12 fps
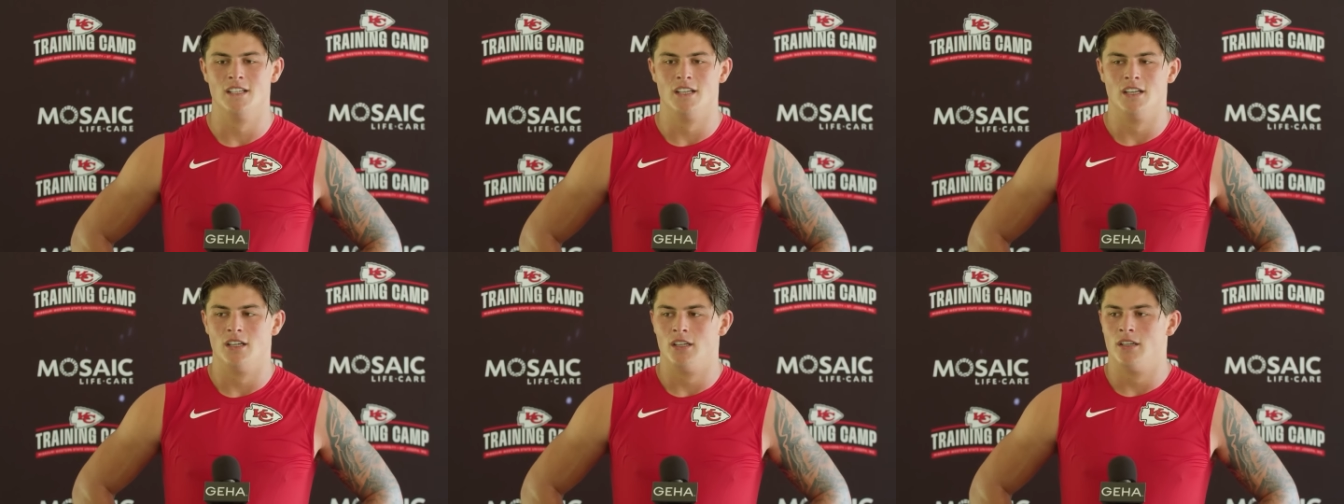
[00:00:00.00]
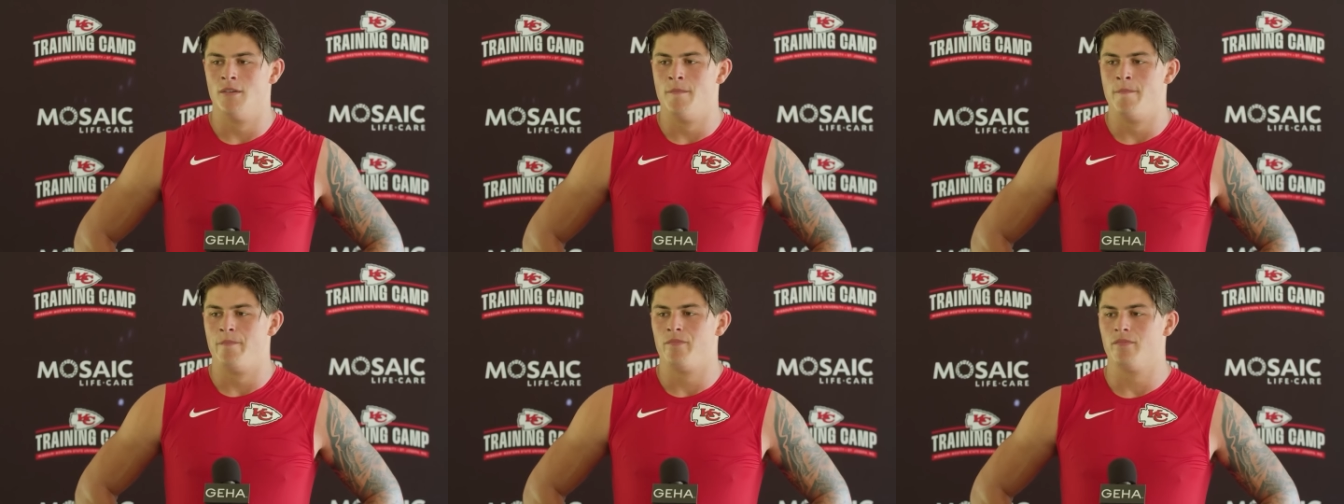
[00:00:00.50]
been the biggest
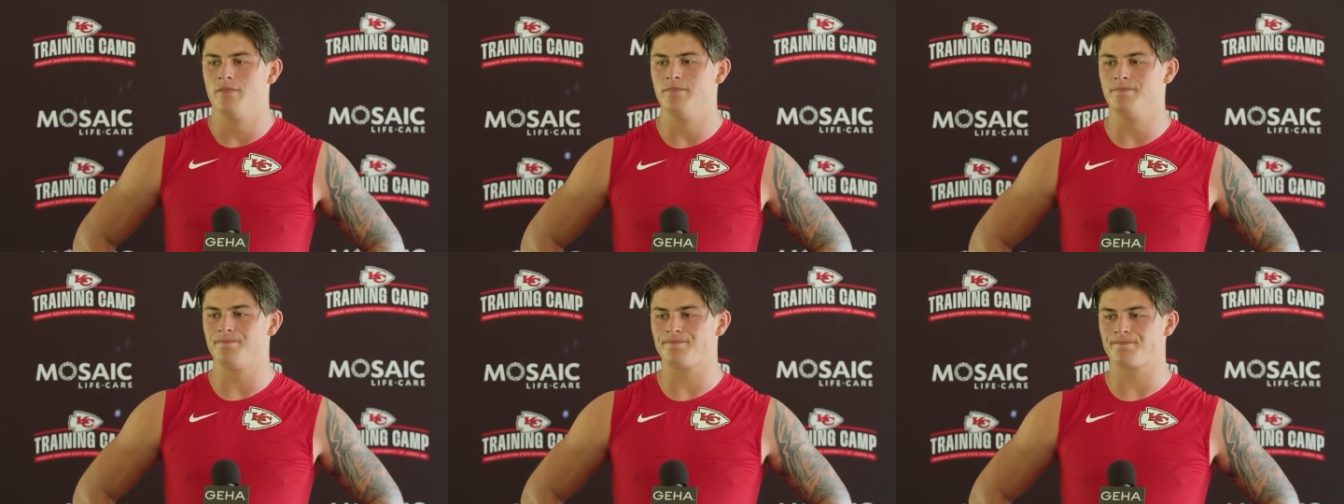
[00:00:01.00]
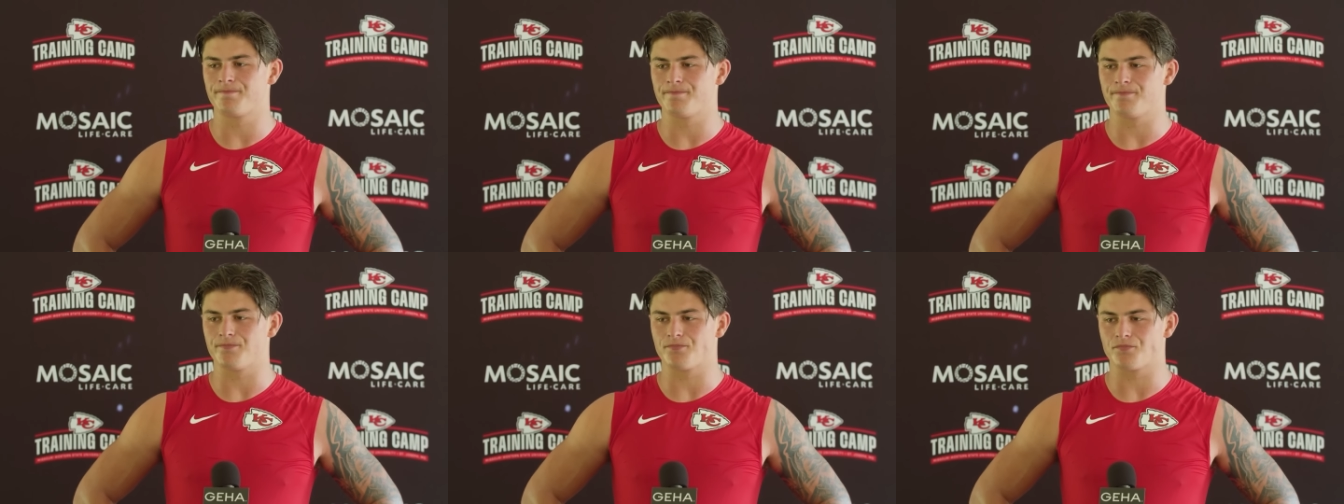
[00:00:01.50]
learning curve so far?
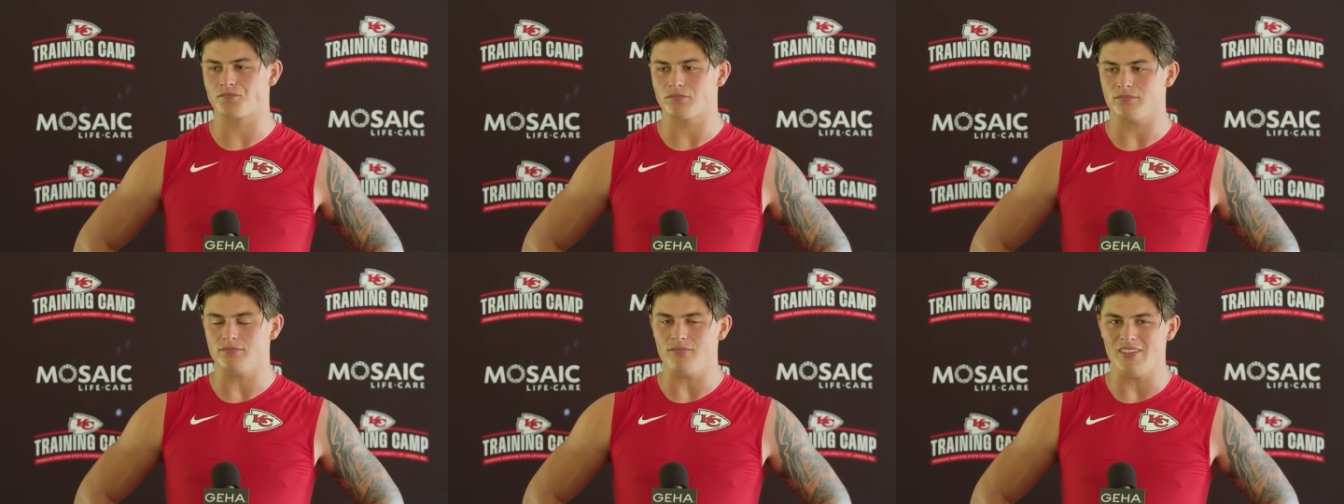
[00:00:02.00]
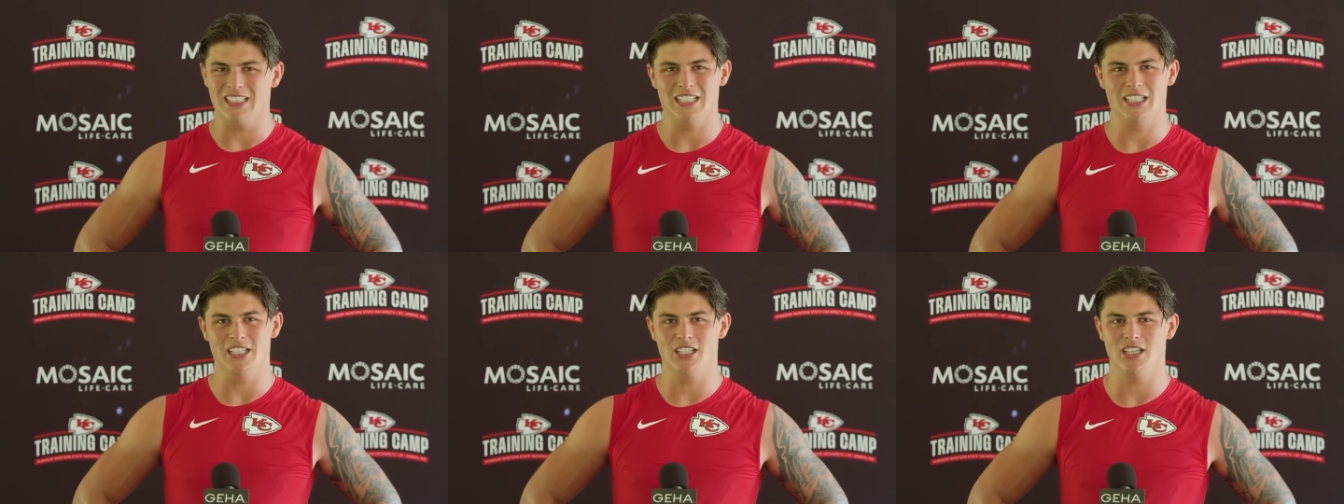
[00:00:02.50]

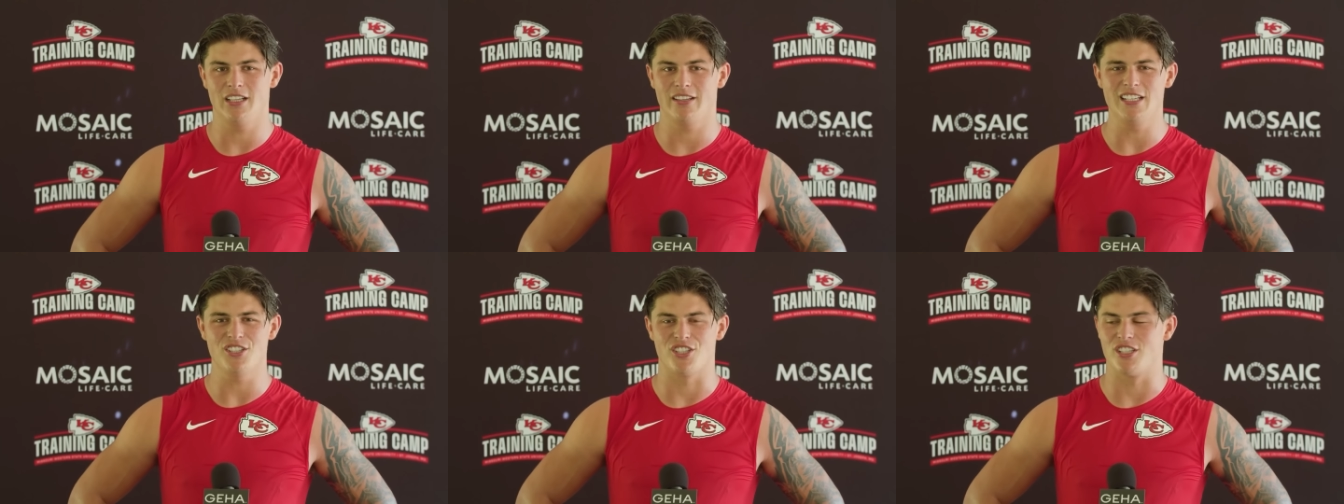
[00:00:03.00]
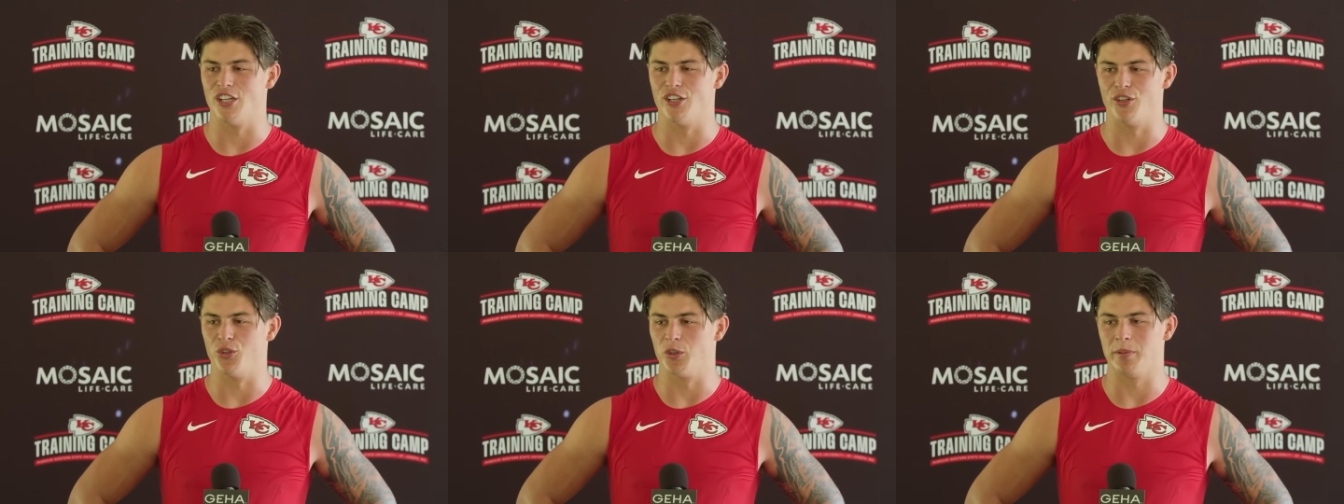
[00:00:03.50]
I think it's just
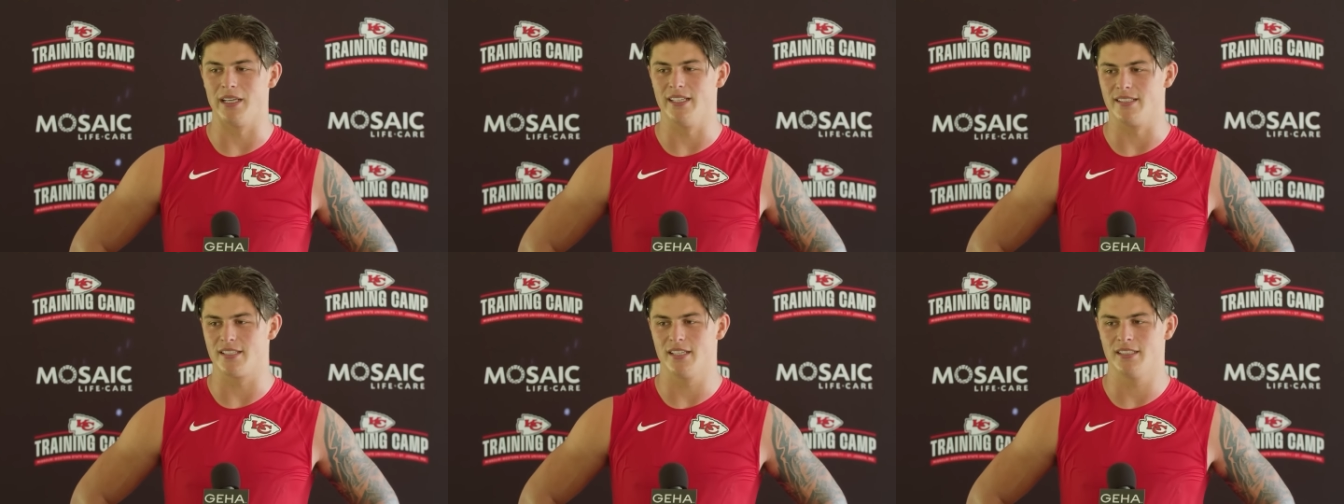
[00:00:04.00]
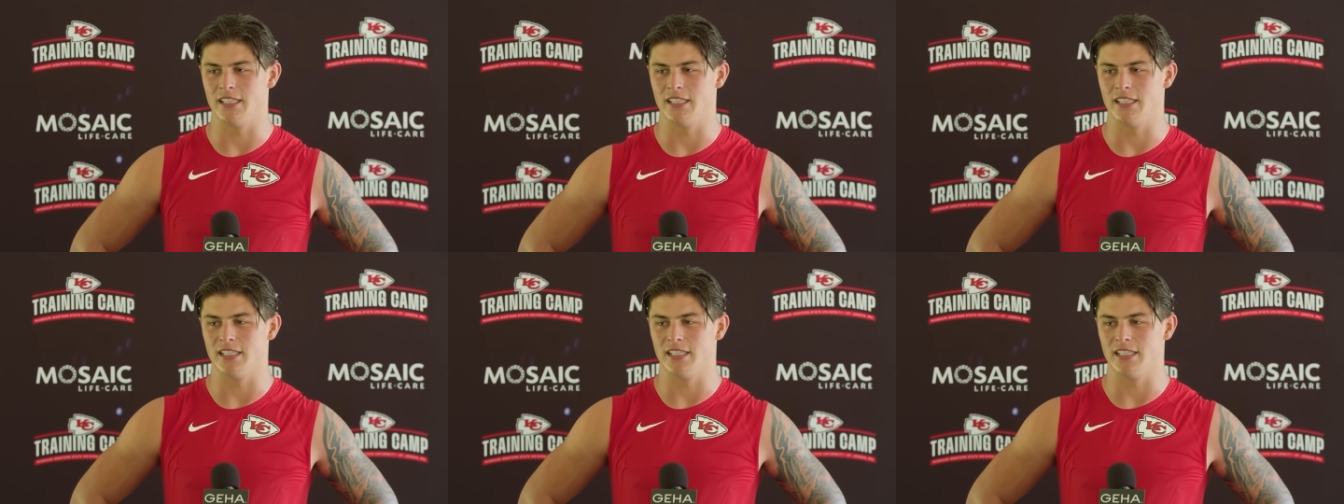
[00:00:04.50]
learning all the plays.